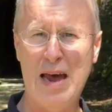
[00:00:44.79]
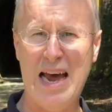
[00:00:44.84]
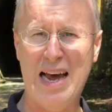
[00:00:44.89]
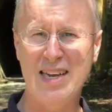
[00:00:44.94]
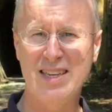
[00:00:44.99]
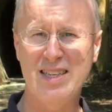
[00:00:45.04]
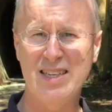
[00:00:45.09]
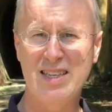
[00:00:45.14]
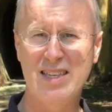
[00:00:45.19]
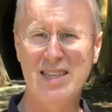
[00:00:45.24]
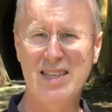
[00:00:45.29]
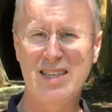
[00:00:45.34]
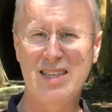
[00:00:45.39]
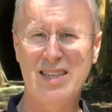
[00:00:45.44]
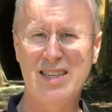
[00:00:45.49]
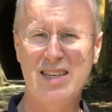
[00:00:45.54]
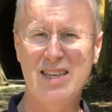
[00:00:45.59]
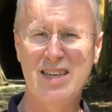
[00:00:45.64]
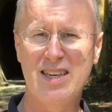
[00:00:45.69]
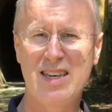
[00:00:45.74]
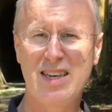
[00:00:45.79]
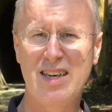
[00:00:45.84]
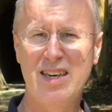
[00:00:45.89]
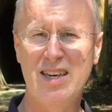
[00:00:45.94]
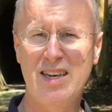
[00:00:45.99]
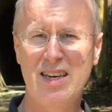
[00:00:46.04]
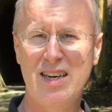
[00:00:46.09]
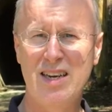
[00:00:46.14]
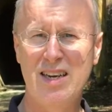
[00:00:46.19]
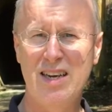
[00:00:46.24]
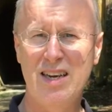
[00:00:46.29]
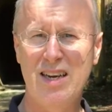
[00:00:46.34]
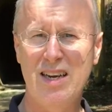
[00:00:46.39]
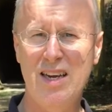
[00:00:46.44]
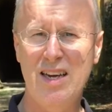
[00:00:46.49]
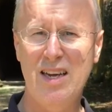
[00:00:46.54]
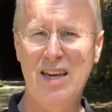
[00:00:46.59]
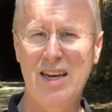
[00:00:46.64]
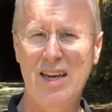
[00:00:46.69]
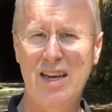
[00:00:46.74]

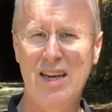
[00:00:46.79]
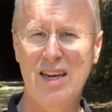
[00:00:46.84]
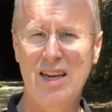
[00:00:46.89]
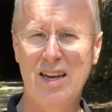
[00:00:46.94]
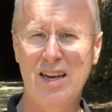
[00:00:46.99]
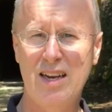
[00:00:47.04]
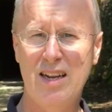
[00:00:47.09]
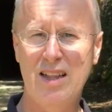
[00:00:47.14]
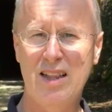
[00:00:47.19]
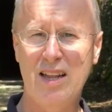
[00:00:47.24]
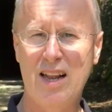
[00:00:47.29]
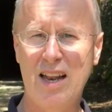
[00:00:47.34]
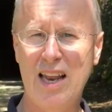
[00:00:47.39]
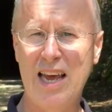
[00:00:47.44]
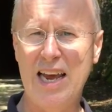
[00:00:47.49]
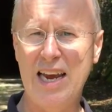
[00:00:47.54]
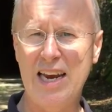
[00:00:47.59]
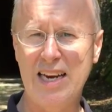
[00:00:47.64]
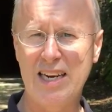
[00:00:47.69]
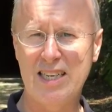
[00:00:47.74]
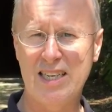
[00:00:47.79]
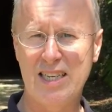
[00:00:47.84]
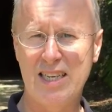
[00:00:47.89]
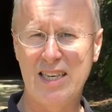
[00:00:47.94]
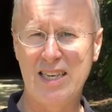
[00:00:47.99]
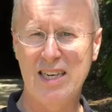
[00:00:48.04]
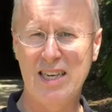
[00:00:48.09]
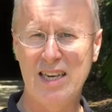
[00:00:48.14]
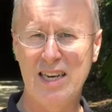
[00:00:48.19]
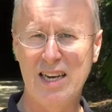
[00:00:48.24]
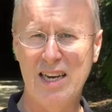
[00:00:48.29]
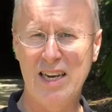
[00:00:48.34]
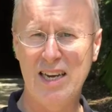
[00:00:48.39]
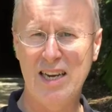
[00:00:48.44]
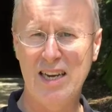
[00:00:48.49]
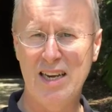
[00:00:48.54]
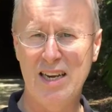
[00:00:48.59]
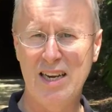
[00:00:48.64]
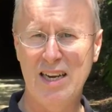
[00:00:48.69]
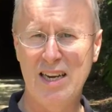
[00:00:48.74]
passes in the late
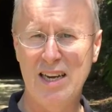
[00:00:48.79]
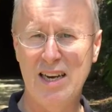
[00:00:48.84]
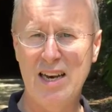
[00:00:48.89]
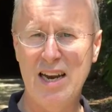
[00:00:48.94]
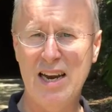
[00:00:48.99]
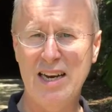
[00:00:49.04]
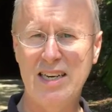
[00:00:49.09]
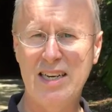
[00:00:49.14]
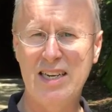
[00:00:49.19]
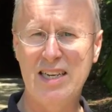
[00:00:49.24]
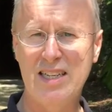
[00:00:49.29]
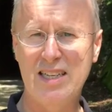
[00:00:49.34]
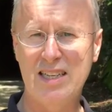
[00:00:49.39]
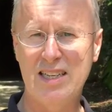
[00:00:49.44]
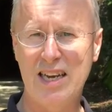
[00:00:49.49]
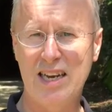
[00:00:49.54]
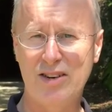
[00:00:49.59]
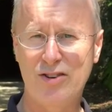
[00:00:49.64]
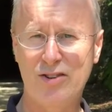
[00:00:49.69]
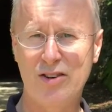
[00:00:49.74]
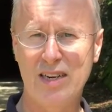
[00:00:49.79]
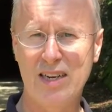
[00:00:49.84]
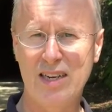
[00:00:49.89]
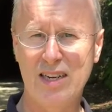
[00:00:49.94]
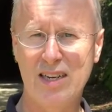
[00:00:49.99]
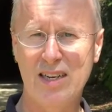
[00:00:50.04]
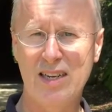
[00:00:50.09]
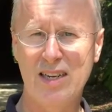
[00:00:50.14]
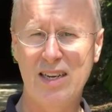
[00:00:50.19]
19th century.